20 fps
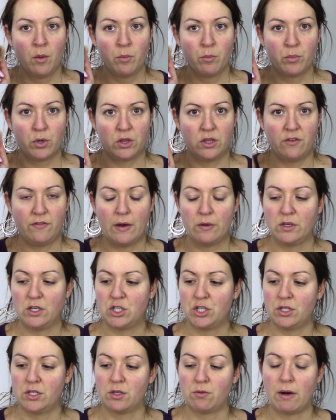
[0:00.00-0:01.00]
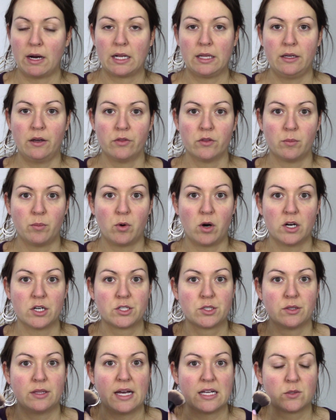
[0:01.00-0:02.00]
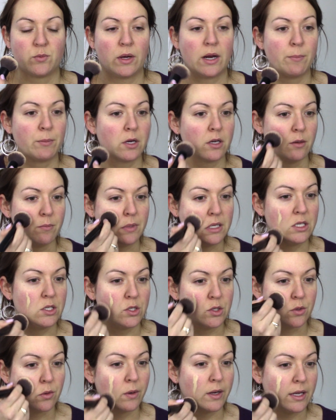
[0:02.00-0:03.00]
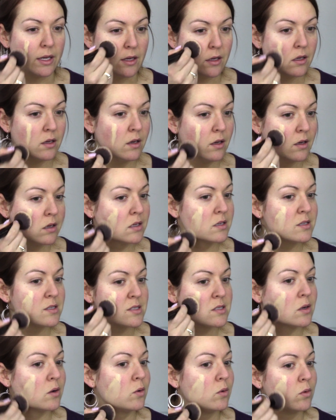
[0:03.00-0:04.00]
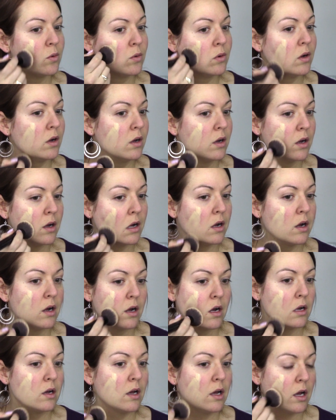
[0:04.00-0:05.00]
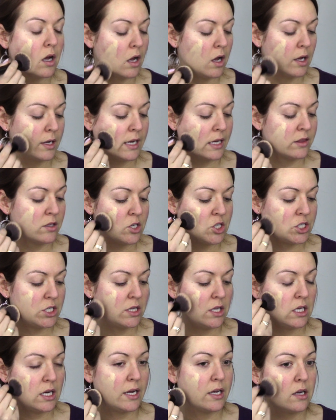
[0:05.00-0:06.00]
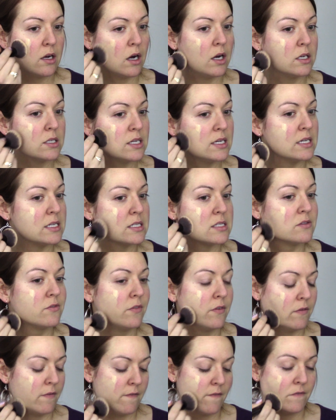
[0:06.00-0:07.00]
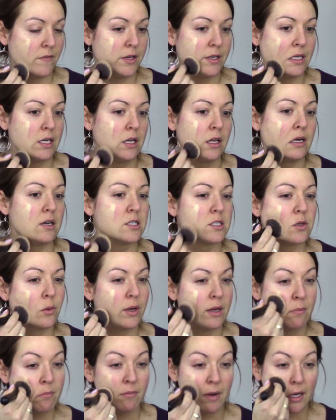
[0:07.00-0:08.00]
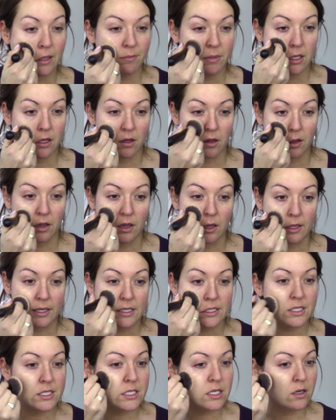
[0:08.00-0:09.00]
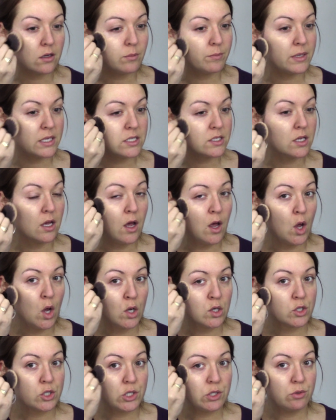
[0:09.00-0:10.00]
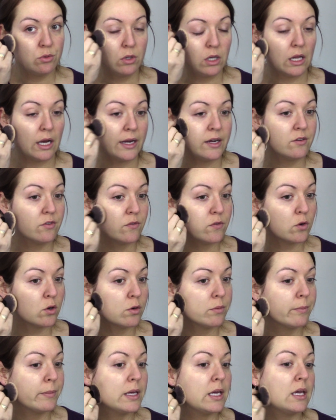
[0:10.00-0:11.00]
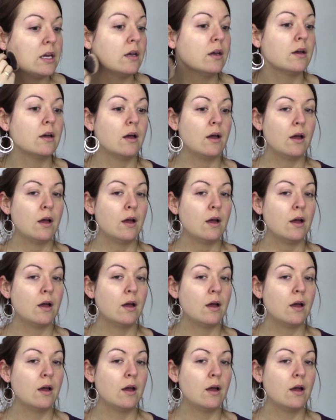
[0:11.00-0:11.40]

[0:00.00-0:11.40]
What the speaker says: put the foundation directly on the brush, so that's what I'm gonna be doing. So again, the shade that I got is vanilla, so it might be a little bit too light for me,